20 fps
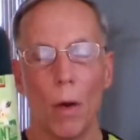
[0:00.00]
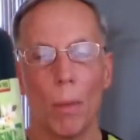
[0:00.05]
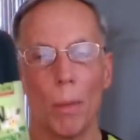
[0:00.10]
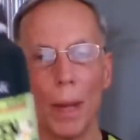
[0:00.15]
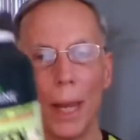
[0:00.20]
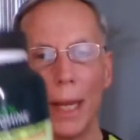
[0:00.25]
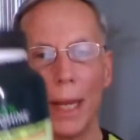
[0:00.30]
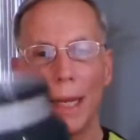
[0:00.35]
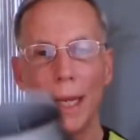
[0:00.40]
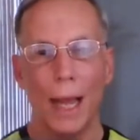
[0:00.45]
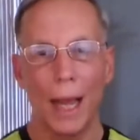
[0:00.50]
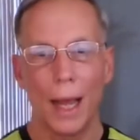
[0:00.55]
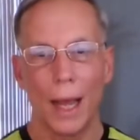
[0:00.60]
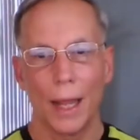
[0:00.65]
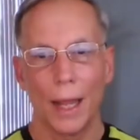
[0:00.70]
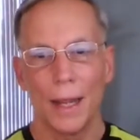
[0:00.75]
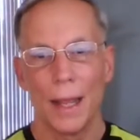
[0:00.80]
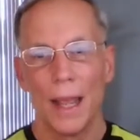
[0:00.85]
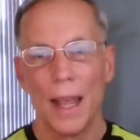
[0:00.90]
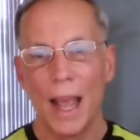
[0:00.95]
Oh my
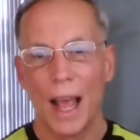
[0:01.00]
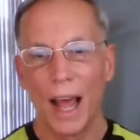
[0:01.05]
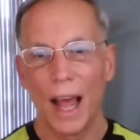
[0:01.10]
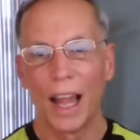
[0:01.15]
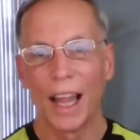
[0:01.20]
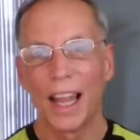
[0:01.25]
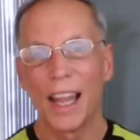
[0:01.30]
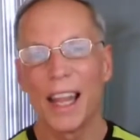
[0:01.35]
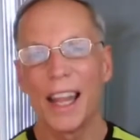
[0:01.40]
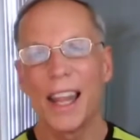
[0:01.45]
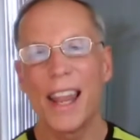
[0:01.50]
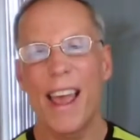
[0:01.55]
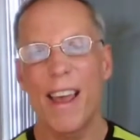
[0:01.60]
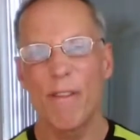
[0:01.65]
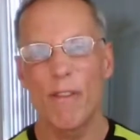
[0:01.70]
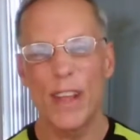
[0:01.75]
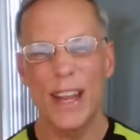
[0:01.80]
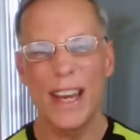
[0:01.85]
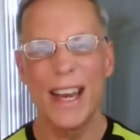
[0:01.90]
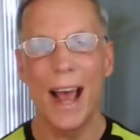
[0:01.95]
God,
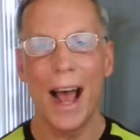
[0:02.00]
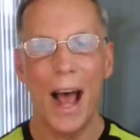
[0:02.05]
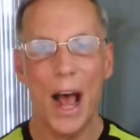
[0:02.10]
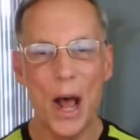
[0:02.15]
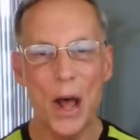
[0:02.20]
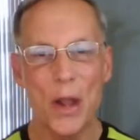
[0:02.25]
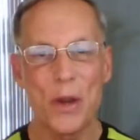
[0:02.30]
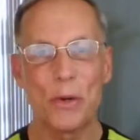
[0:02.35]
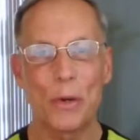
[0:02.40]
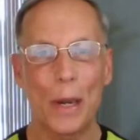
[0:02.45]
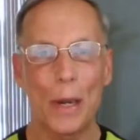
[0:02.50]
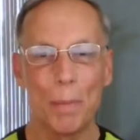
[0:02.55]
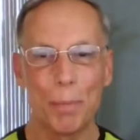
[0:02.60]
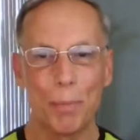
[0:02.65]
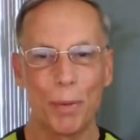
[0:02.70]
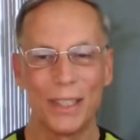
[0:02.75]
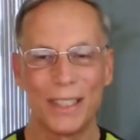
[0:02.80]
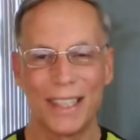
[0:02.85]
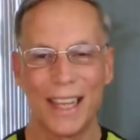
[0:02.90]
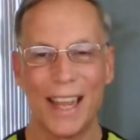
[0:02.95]
eleven
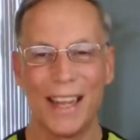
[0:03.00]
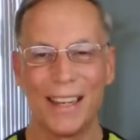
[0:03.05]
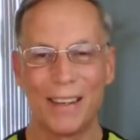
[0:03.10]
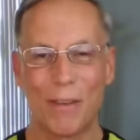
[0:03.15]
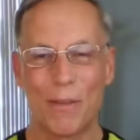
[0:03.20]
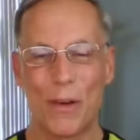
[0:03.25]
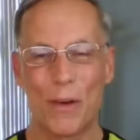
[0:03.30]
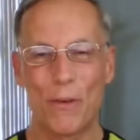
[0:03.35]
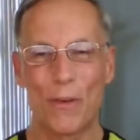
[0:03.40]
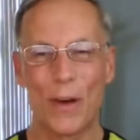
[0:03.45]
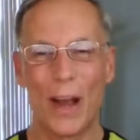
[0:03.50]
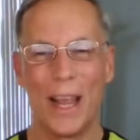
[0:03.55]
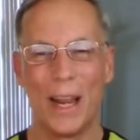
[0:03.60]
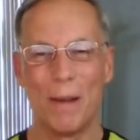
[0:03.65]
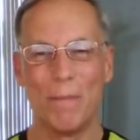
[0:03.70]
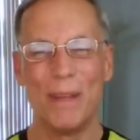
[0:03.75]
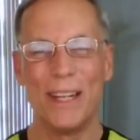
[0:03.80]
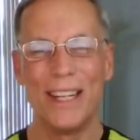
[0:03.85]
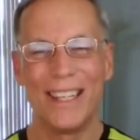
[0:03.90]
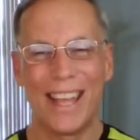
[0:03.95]
hundred percent of your
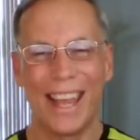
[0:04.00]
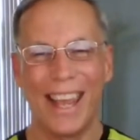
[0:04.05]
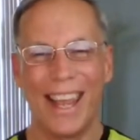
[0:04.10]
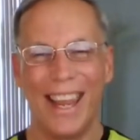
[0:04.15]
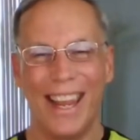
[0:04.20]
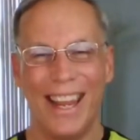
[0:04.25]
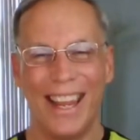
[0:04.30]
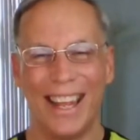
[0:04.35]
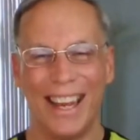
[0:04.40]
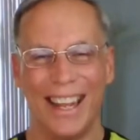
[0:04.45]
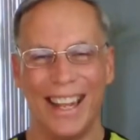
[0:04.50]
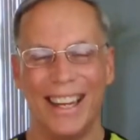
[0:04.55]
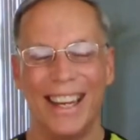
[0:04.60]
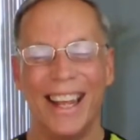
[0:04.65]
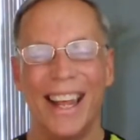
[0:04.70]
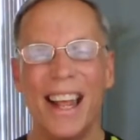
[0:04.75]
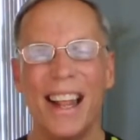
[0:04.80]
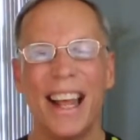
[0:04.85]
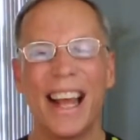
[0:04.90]
vitamin K in it.